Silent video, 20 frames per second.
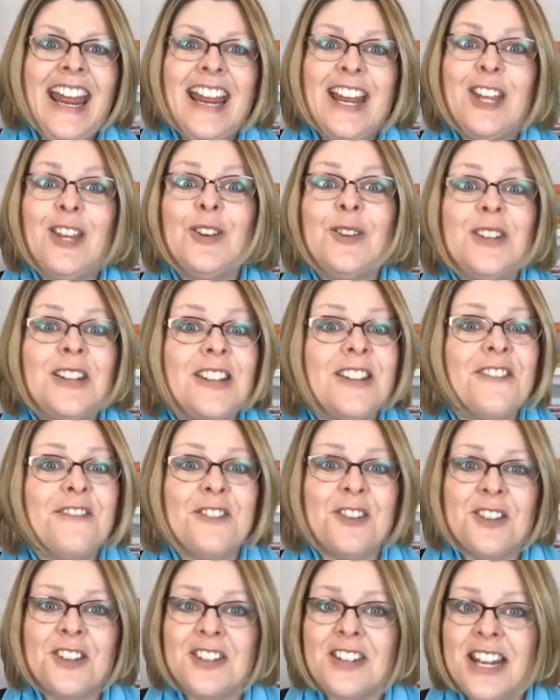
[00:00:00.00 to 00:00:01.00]
You did the
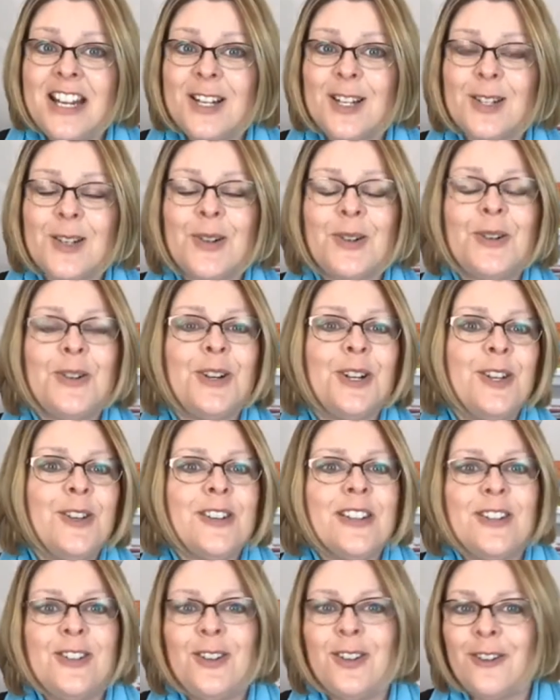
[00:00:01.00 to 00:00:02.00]
first day of school. You
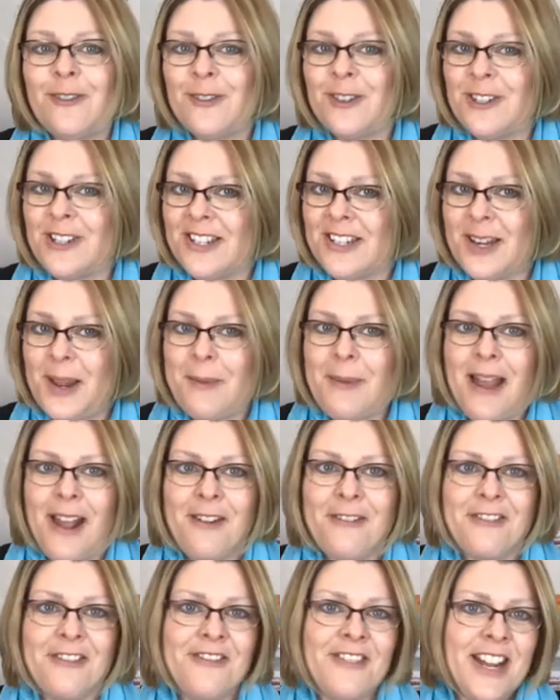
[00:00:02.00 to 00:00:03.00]
can do the first day back
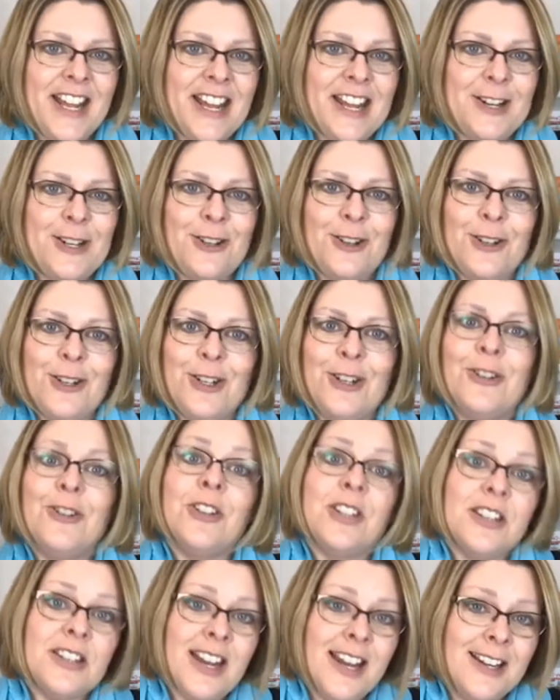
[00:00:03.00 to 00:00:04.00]
from vacation too.
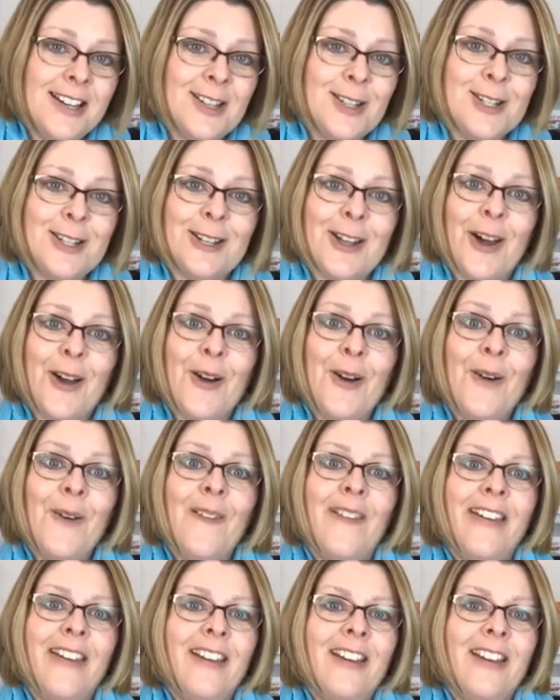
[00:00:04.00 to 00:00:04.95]
Just take it slow.